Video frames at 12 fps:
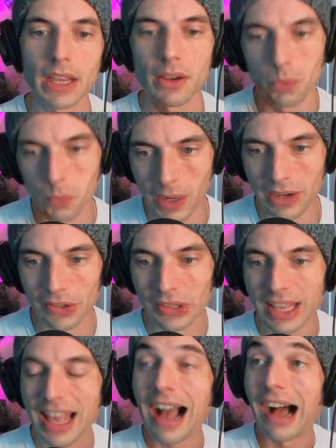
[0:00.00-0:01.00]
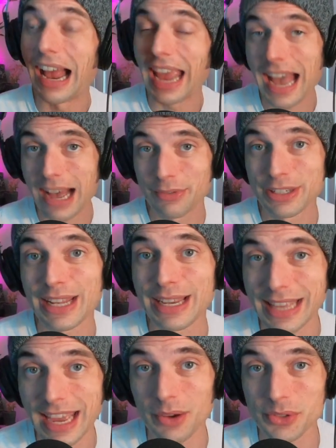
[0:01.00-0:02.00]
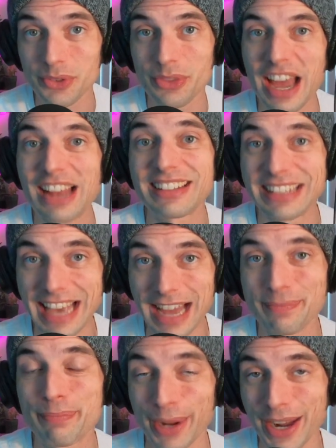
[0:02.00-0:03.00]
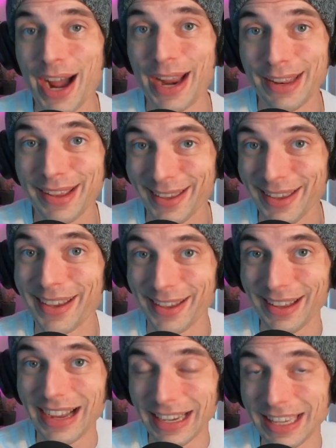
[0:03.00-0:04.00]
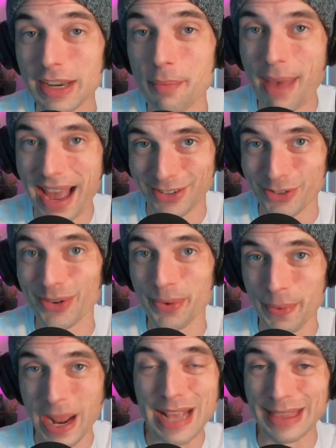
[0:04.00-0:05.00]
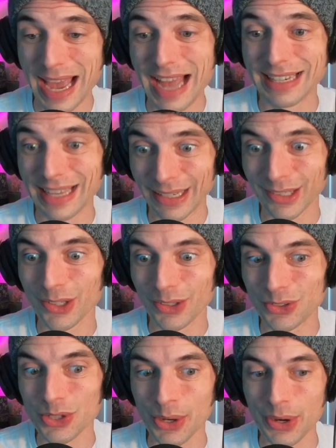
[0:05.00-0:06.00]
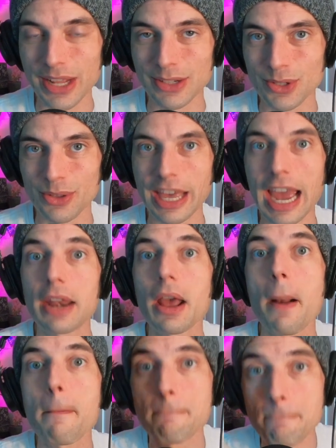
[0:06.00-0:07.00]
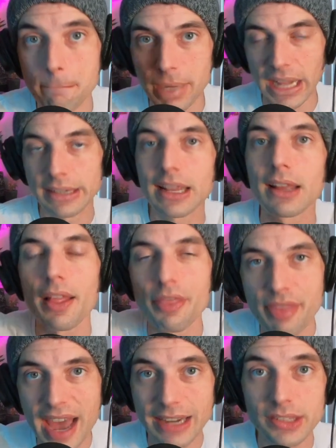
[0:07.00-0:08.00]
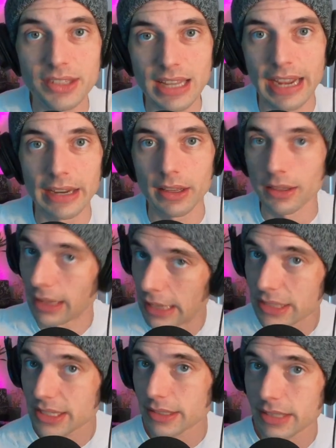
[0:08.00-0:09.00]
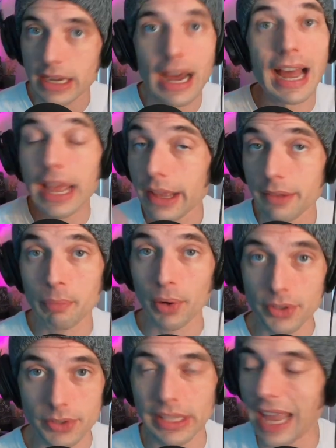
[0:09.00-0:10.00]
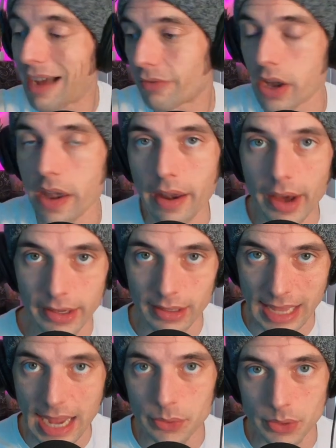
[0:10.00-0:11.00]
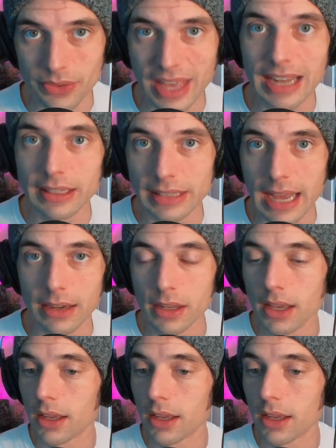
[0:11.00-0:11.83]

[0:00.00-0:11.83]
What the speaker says: Well, I haven't encountered that yet, but I can imagine a way that it could turn into that. But that aside, and as I said, I personally have not encountered that yet.